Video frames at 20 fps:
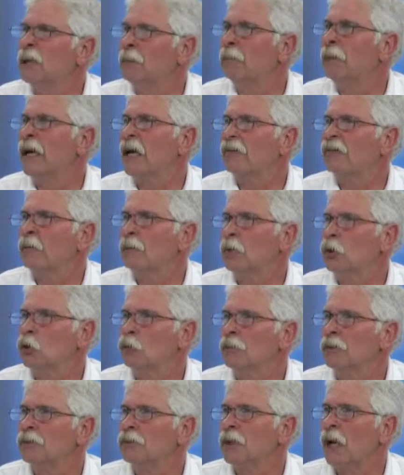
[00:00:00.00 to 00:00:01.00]
impact from
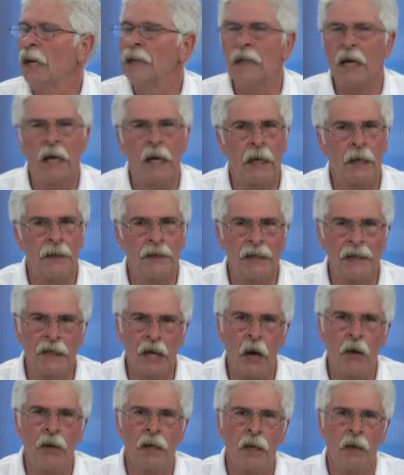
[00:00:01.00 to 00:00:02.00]
humans. And in
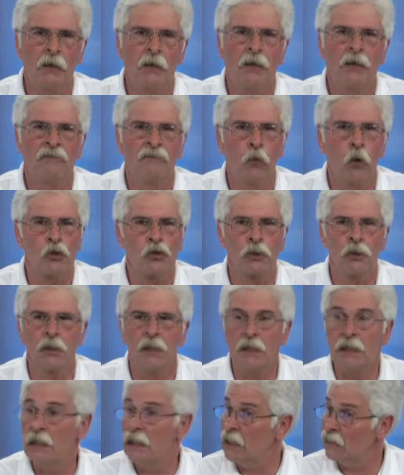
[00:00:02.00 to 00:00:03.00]
our area,
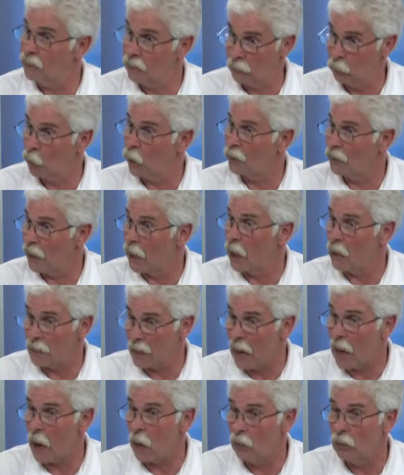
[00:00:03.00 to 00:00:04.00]
fortunately, even where they are
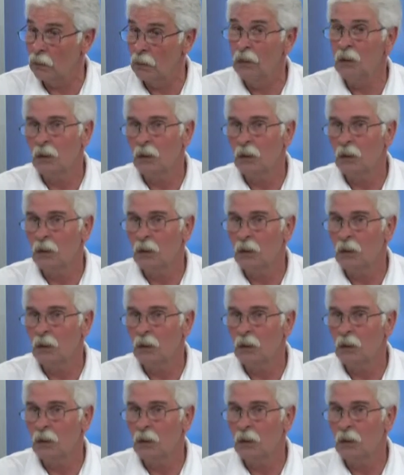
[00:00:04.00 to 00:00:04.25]
now,